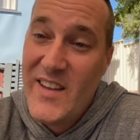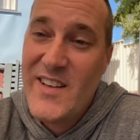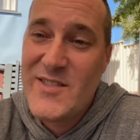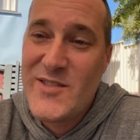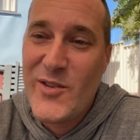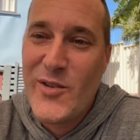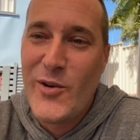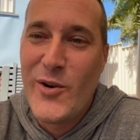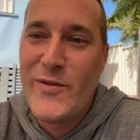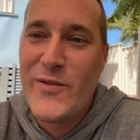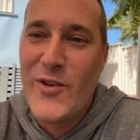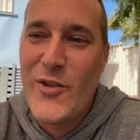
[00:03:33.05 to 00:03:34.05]
There's a
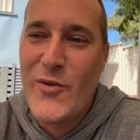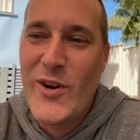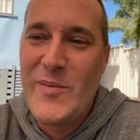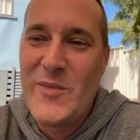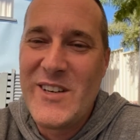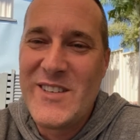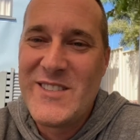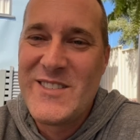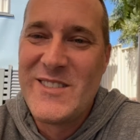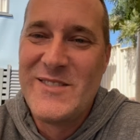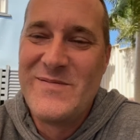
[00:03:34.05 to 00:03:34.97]
thought for 3 minutes.